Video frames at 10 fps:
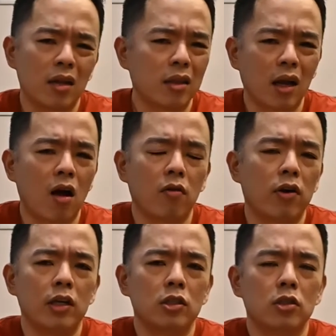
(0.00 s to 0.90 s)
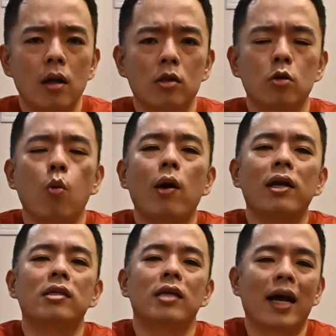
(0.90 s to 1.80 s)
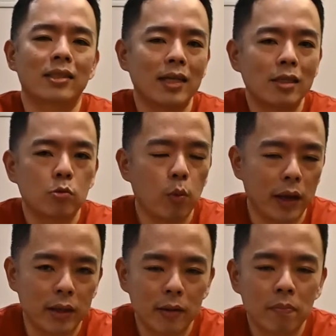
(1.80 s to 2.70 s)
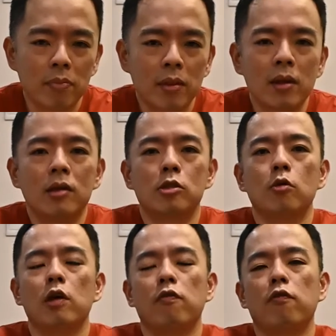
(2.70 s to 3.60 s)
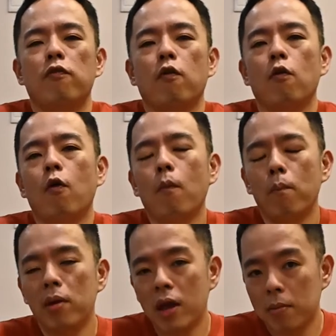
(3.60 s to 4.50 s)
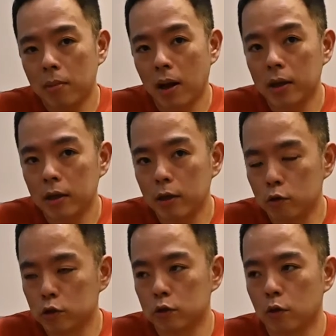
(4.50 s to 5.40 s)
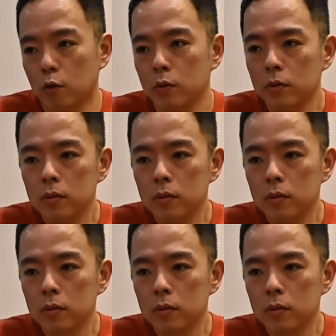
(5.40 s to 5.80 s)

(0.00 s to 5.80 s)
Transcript: that kind of range. So what is excess weight? So if you follow BMI, you should know,